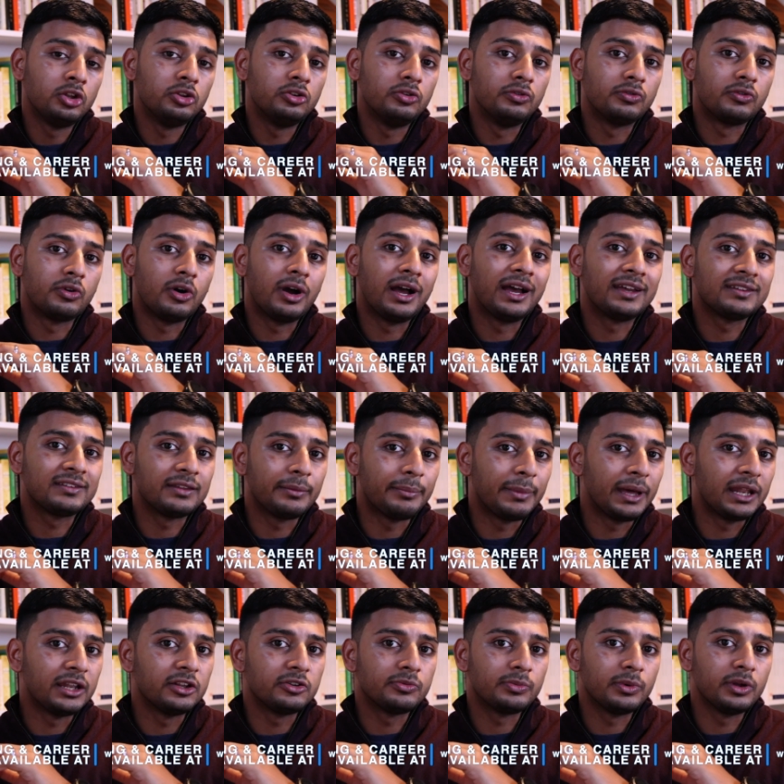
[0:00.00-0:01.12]
you've got asset
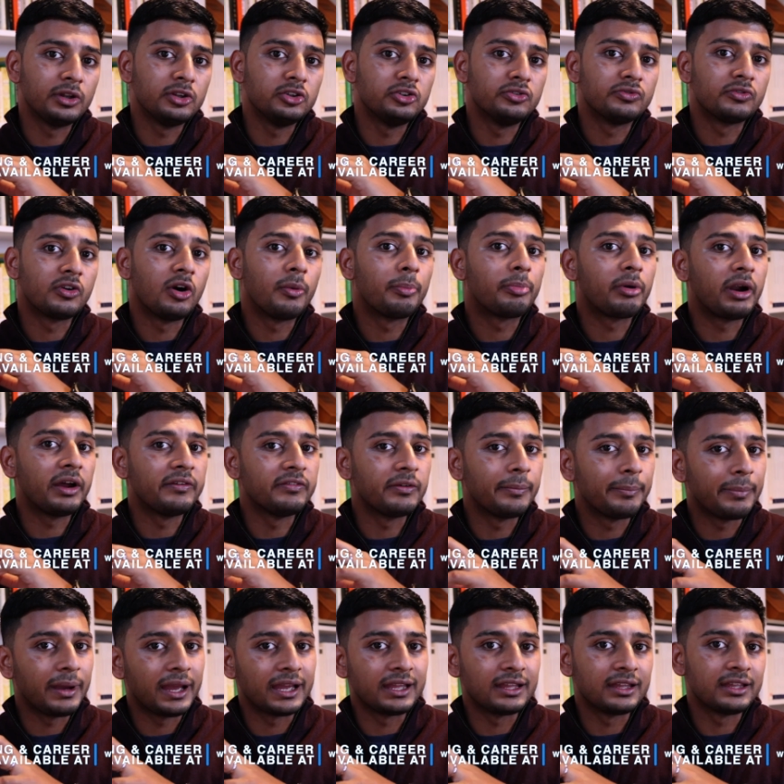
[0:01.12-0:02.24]
management, you've got private
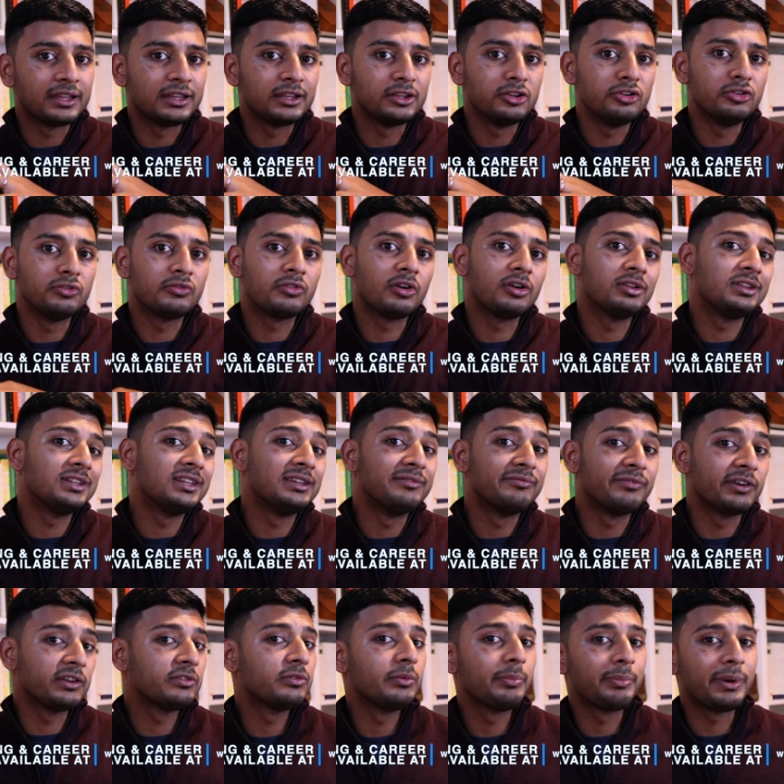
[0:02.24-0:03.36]
banking, you've got the
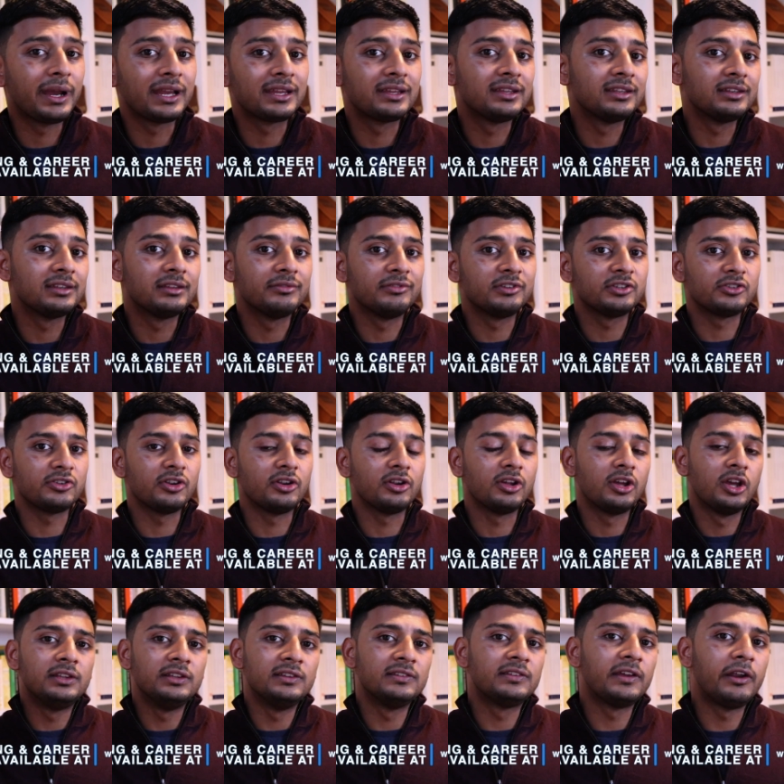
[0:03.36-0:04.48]
investment banking division.
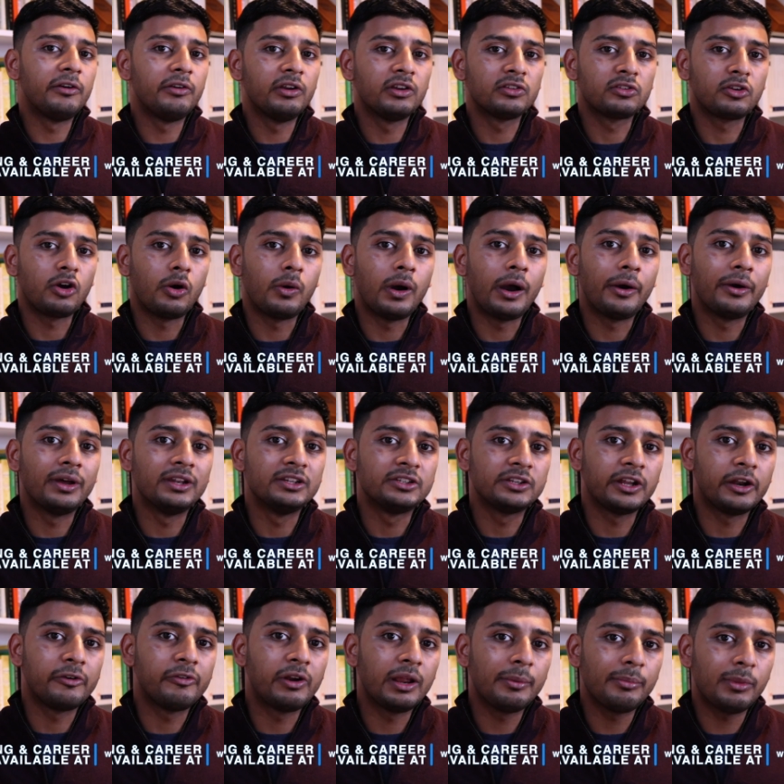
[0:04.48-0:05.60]
These areas go out and
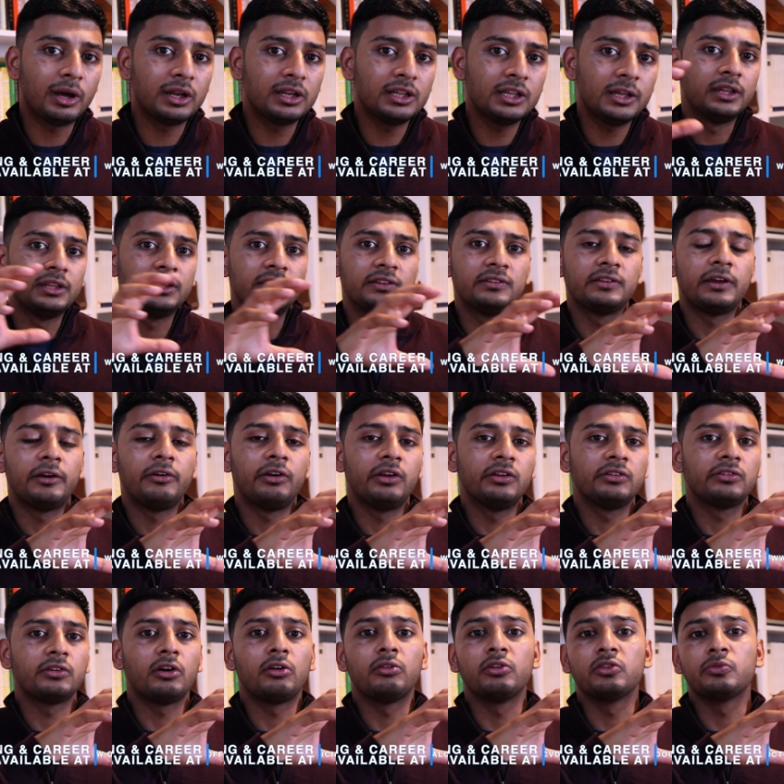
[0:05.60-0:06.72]
generate money and these
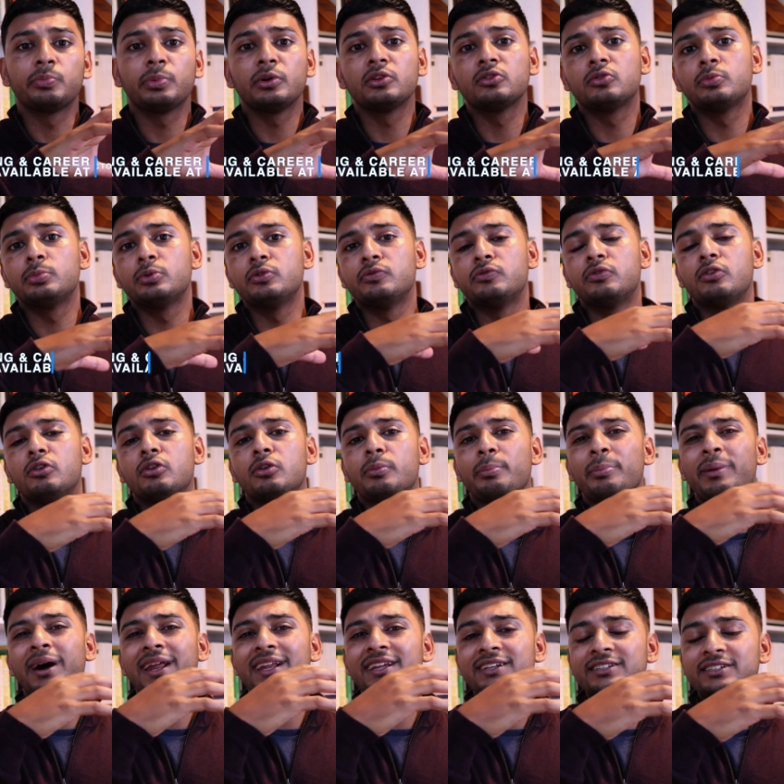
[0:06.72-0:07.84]
areas are responsible for
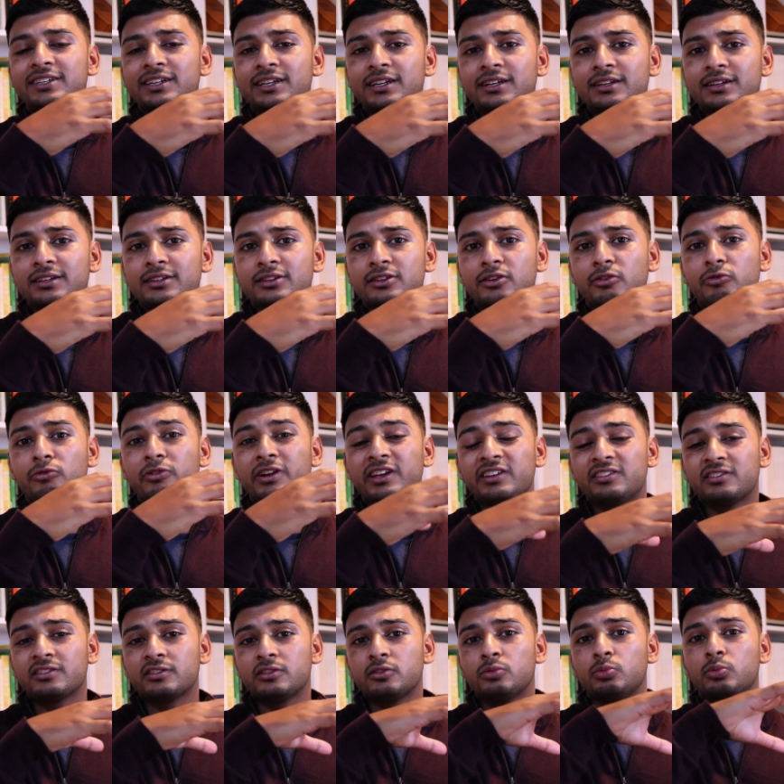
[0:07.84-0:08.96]
managing the
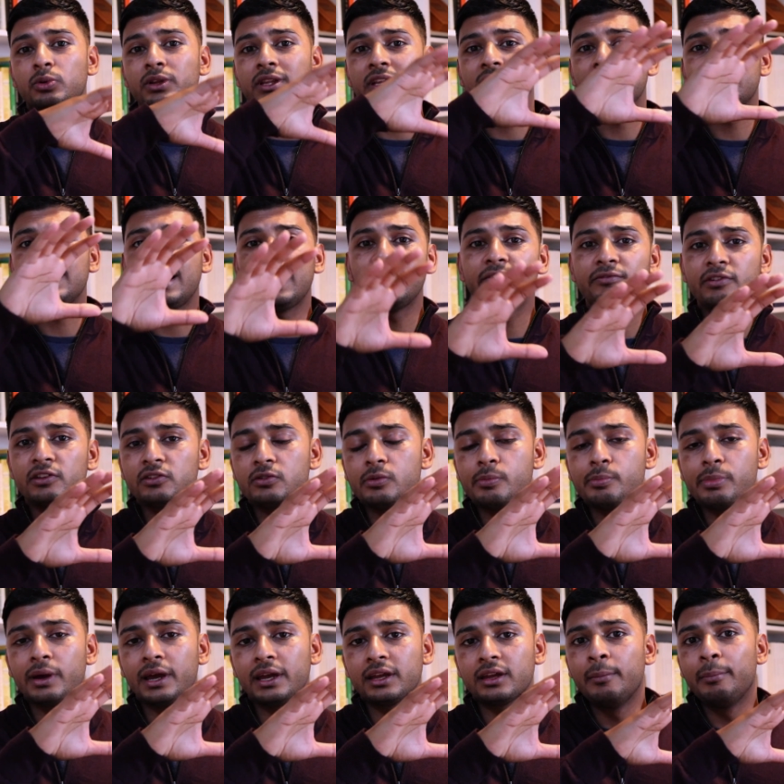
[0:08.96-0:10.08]
risks within that investment
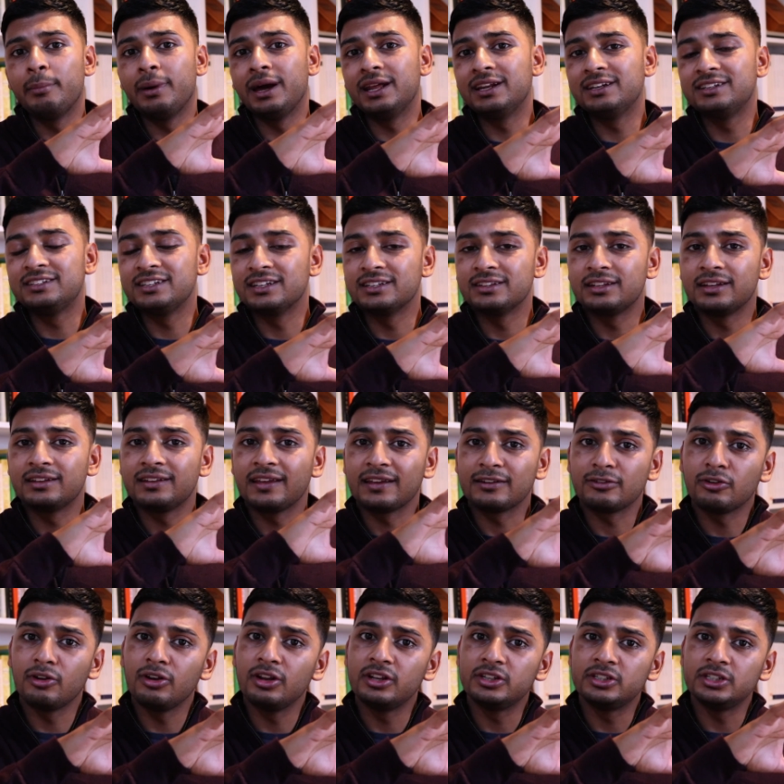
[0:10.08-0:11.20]
bank, managing the
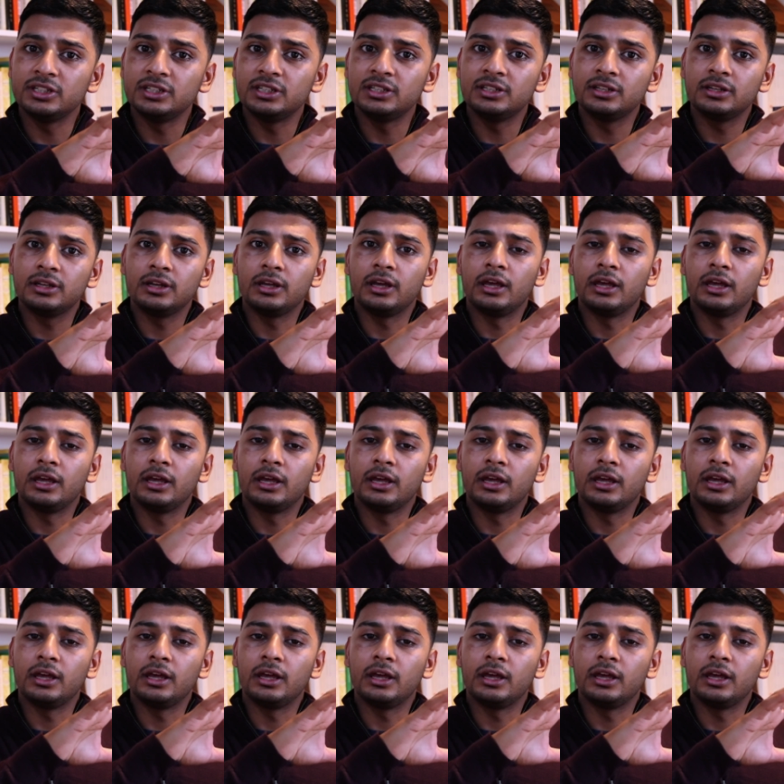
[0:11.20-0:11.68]
technology